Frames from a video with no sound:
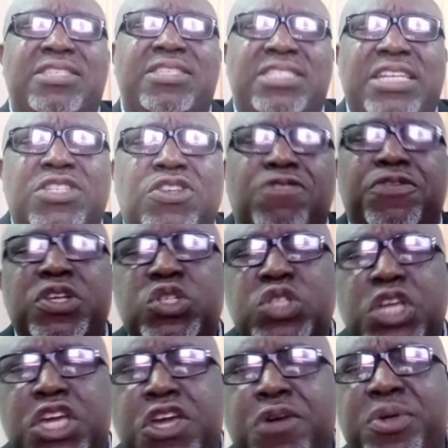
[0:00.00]
the state of
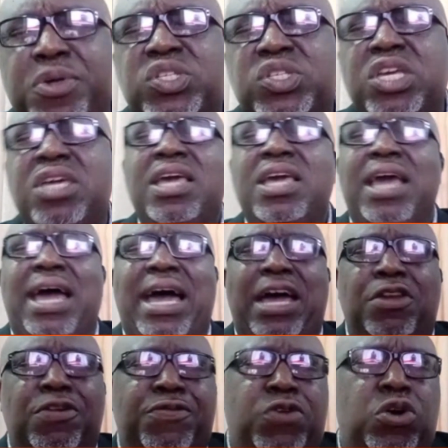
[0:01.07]
insecurity,
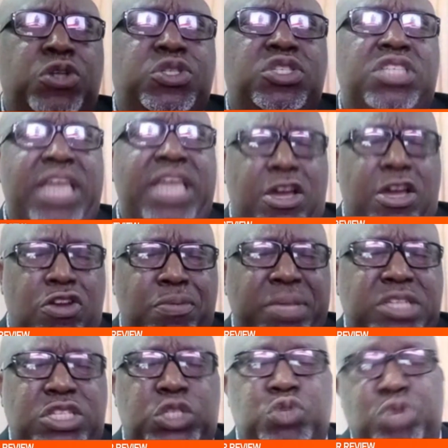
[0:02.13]
and of course, the
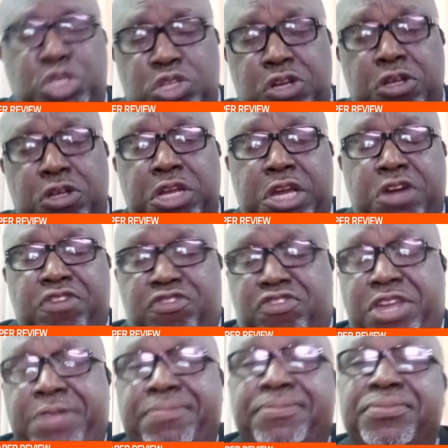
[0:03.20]
economic situation of the country.